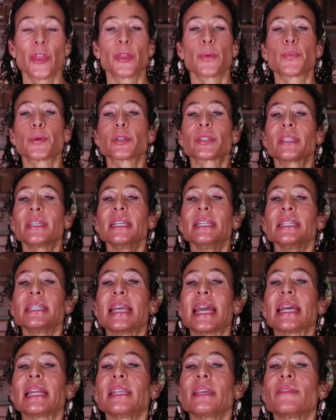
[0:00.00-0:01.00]
The percent
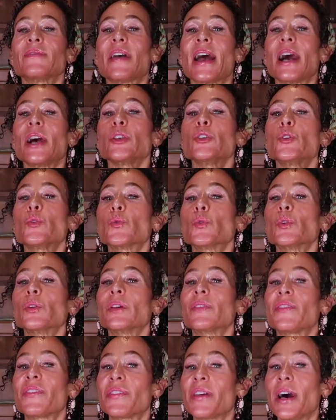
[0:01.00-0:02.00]
daily value
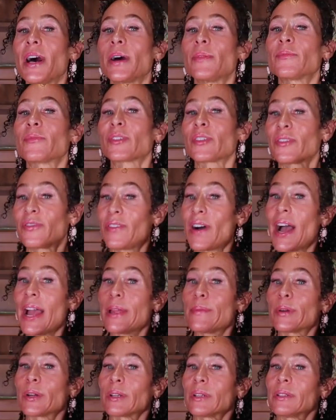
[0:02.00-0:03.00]
rule of thumb for
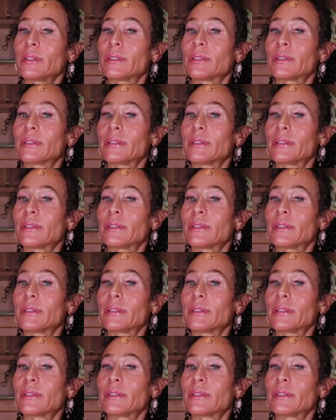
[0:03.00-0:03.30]
fiber